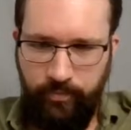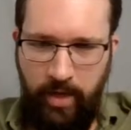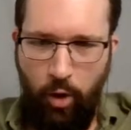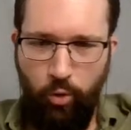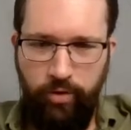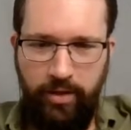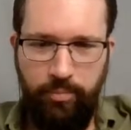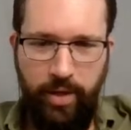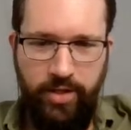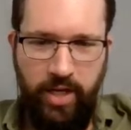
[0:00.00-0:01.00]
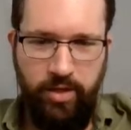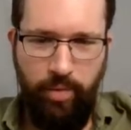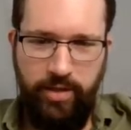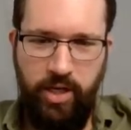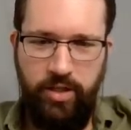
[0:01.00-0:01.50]
Now we'll write the page section
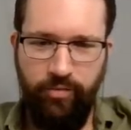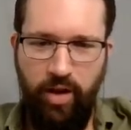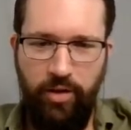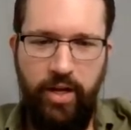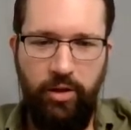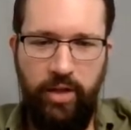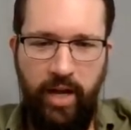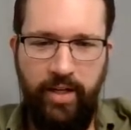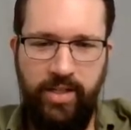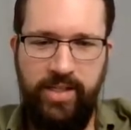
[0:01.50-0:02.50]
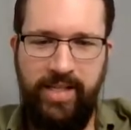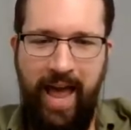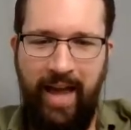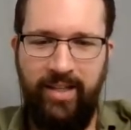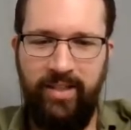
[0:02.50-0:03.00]
by section. Follow the outline
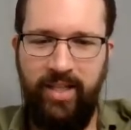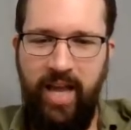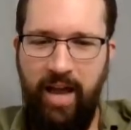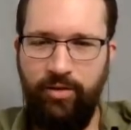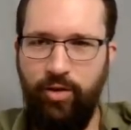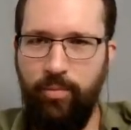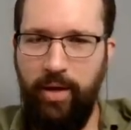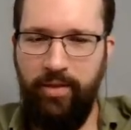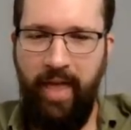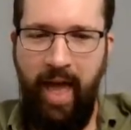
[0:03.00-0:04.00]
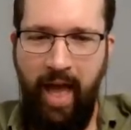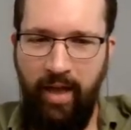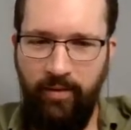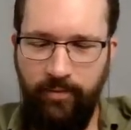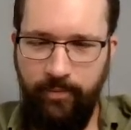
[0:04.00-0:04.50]
exactly. I don't know about that.